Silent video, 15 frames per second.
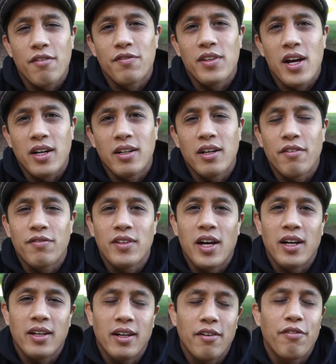not enough, not
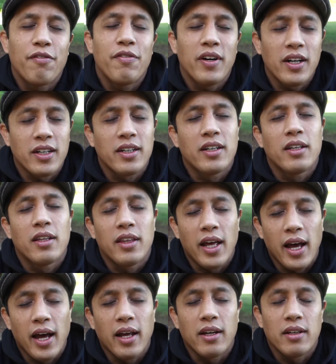enough. Fuck
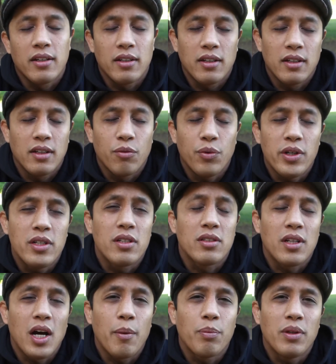that. We need to
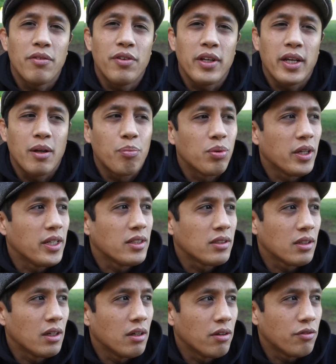stop living in a place
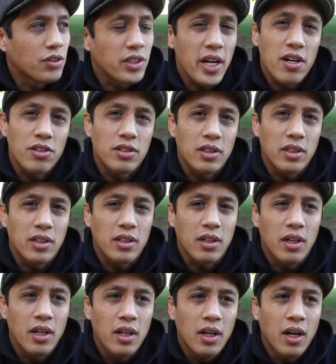of scarcity,
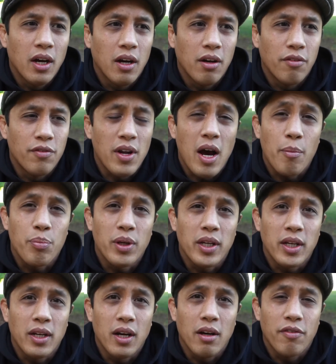of not being
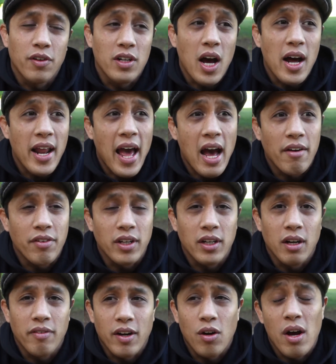enough and not having
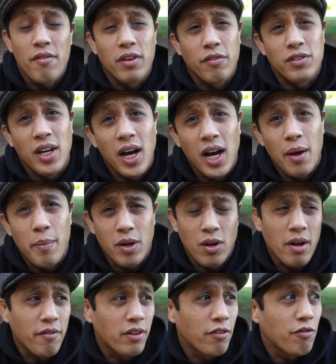enough. I don't have enough time, I don't
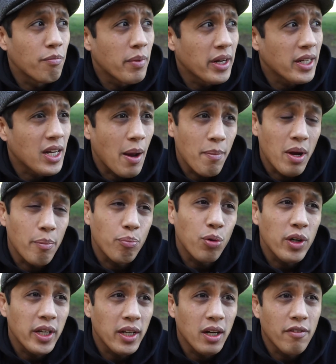have enough money, I'm not
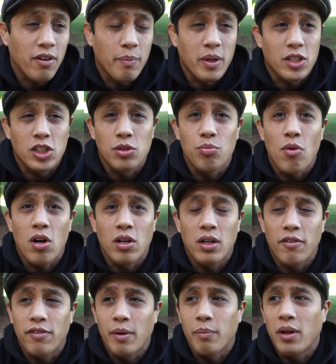pretty enough, I'm not smart
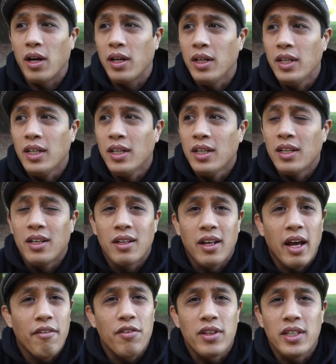enough,
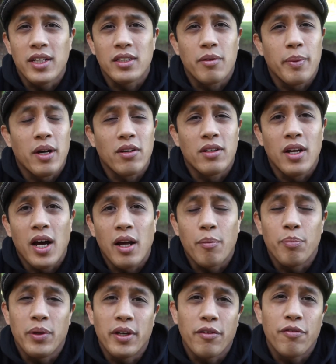everything is about not
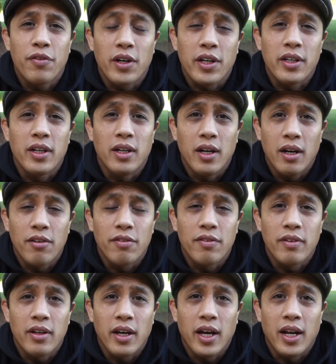being fucking enough,
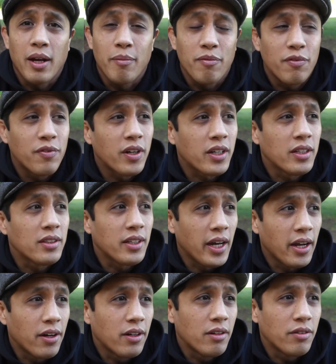and I'm fucking
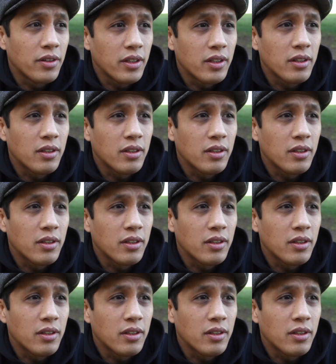tired of it.